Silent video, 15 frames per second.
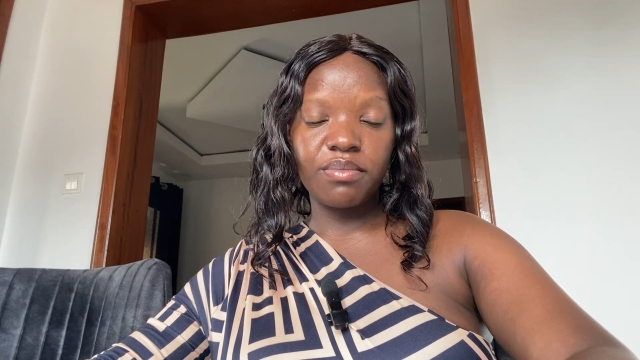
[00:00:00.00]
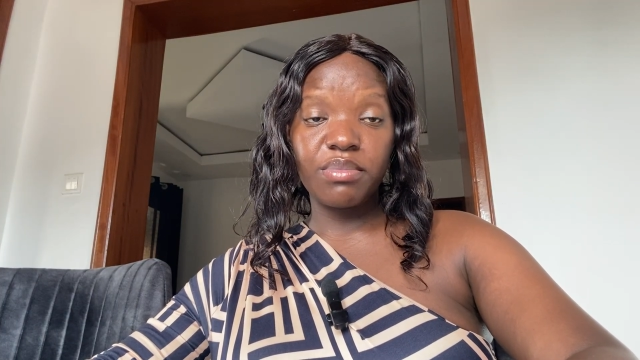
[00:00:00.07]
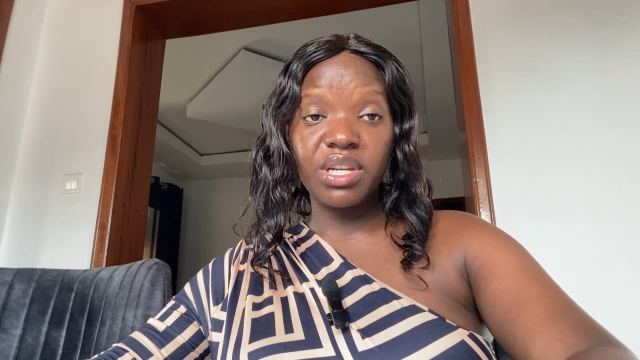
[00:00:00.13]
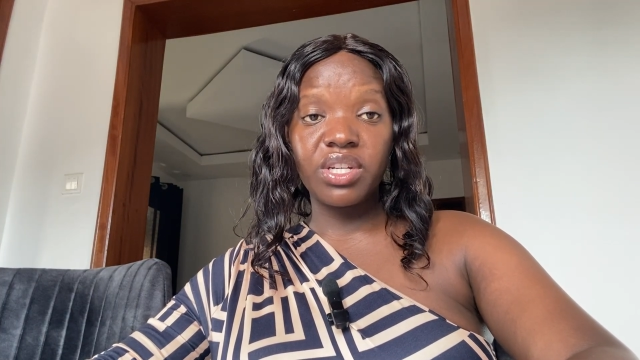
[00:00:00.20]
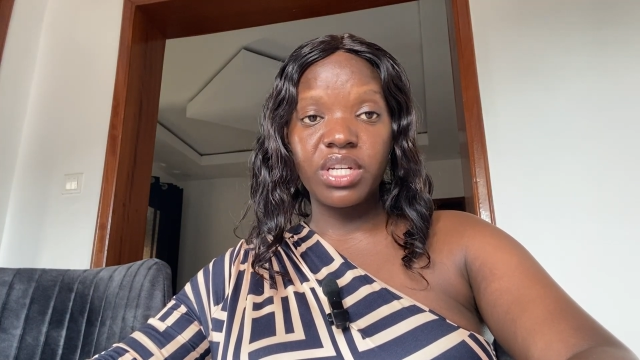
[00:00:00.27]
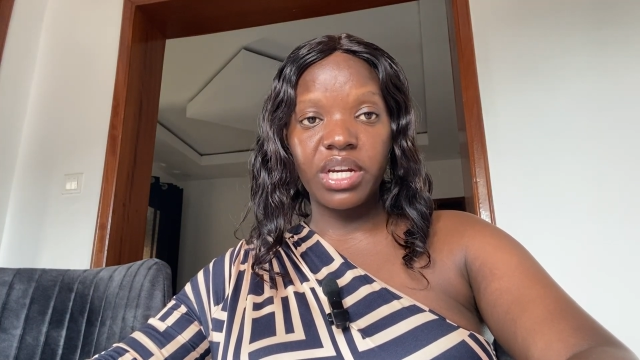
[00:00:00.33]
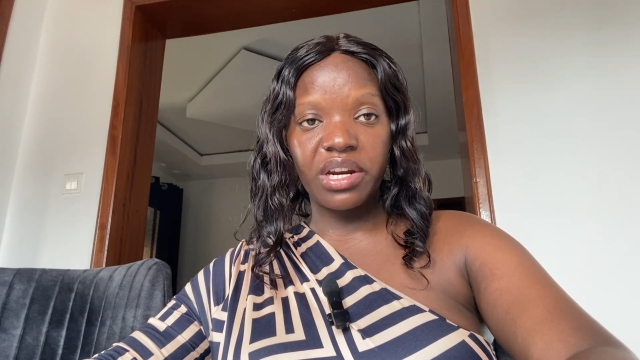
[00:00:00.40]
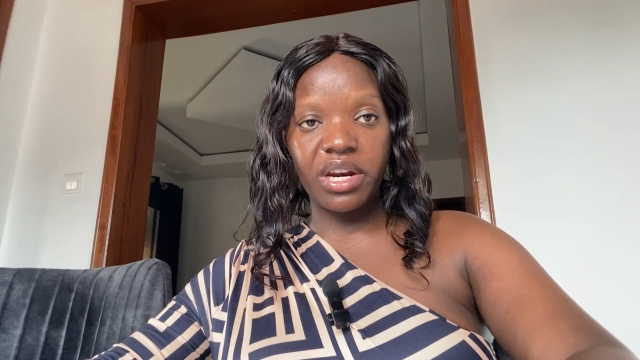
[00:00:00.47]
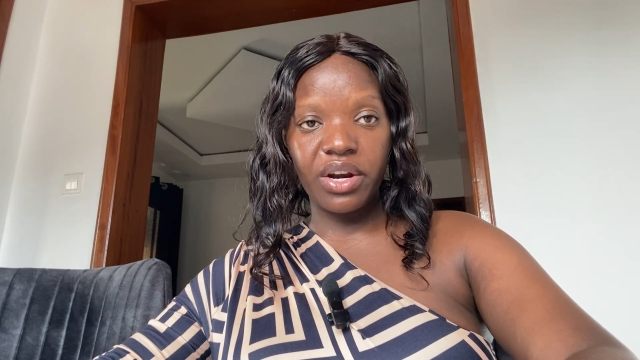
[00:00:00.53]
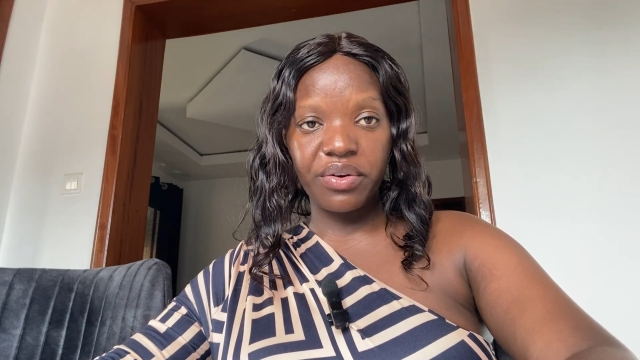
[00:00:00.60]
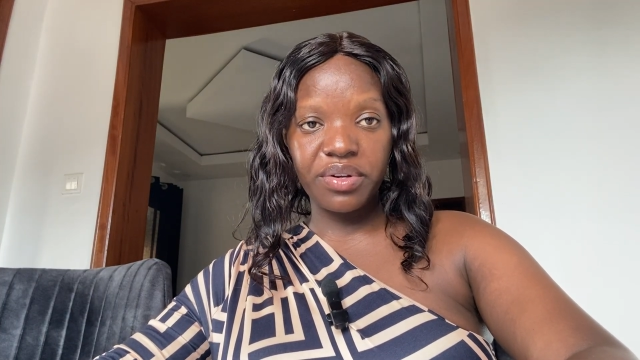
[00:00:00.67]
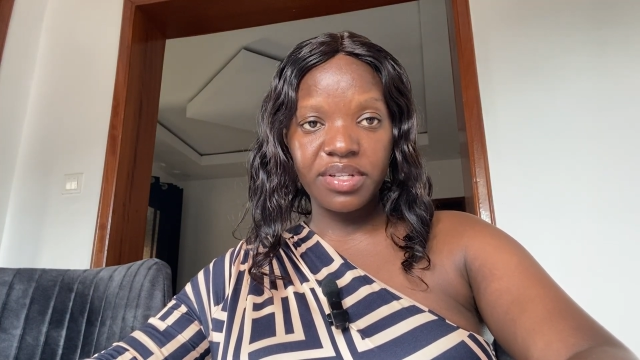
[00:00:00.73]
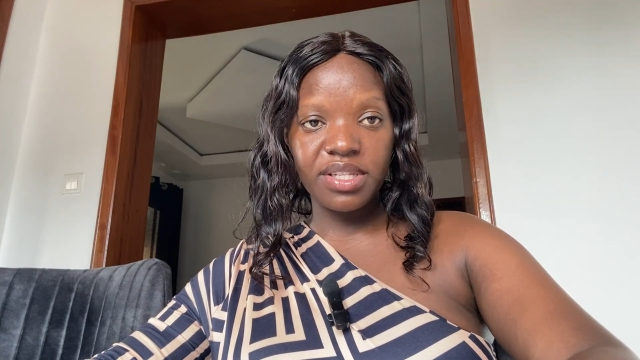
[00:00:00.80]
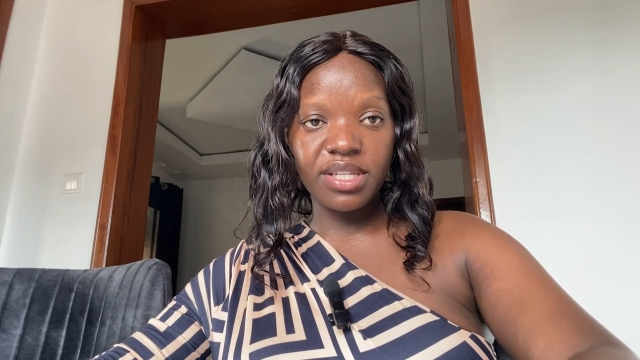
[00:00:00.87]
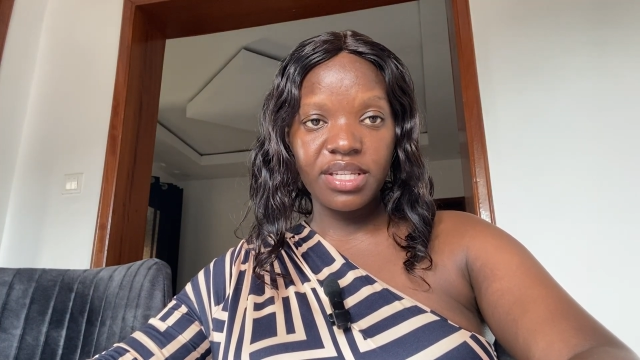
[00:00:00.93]
major
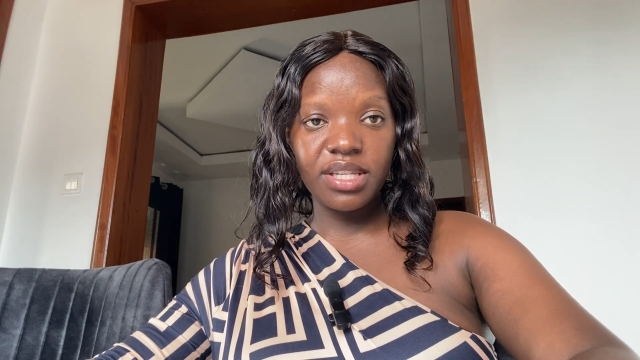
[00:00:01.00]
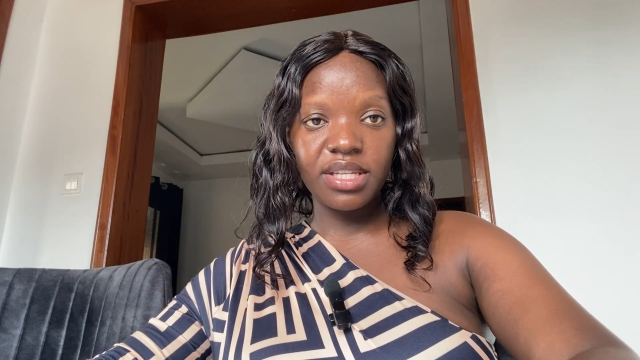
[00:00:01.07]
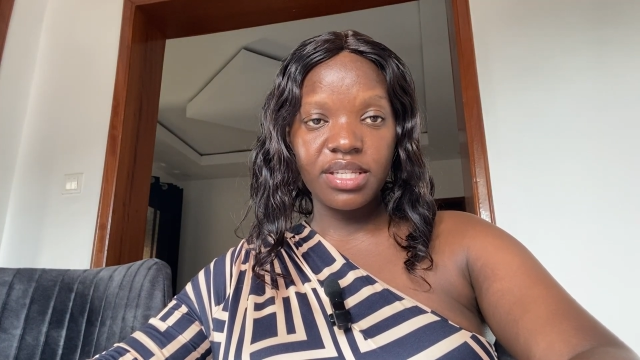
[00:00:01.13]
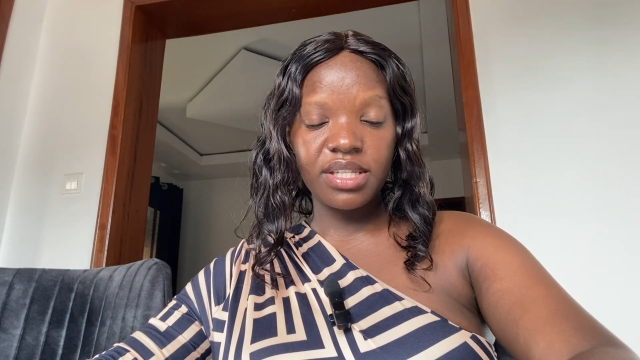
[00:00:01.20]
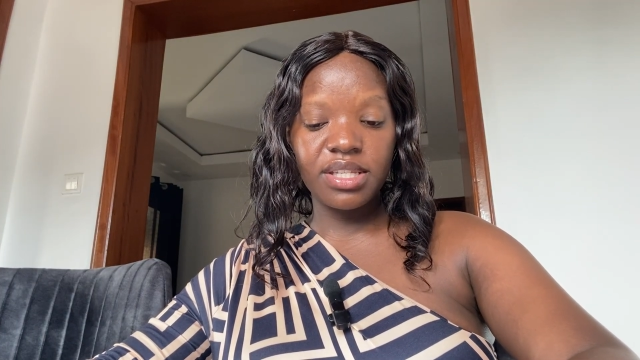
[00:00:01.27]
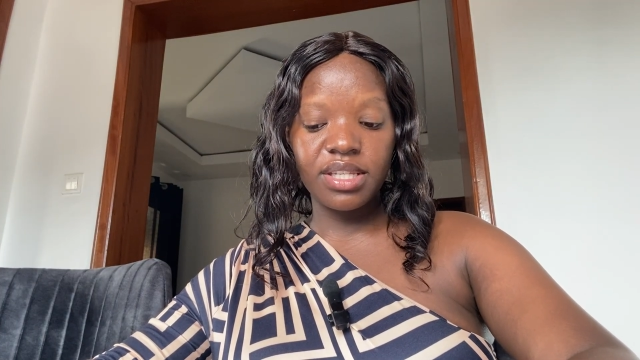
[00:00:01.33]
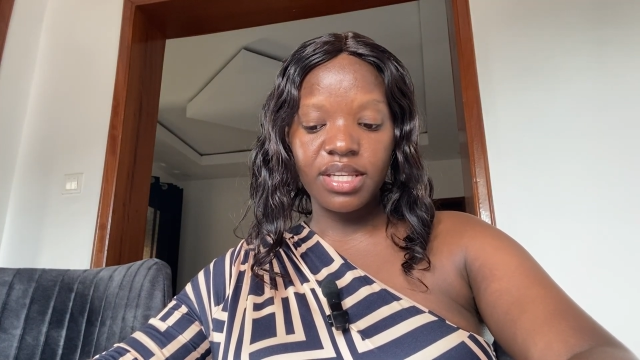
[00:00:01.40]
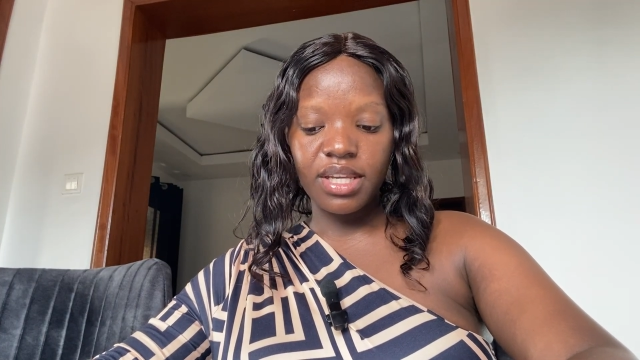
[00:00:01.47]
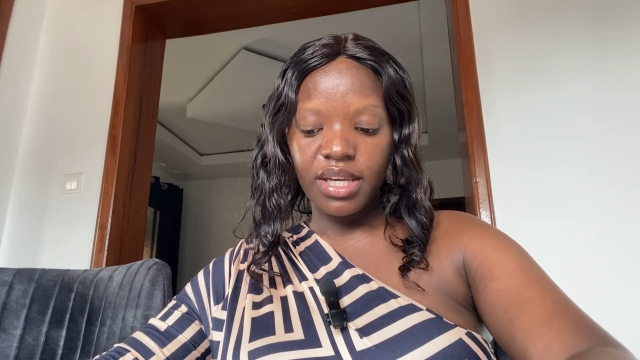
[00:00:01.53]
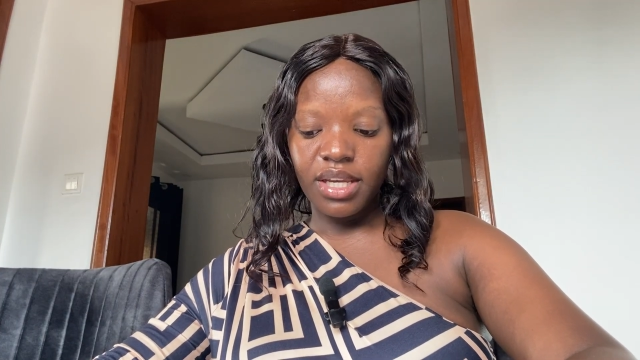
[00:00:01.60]
currencies.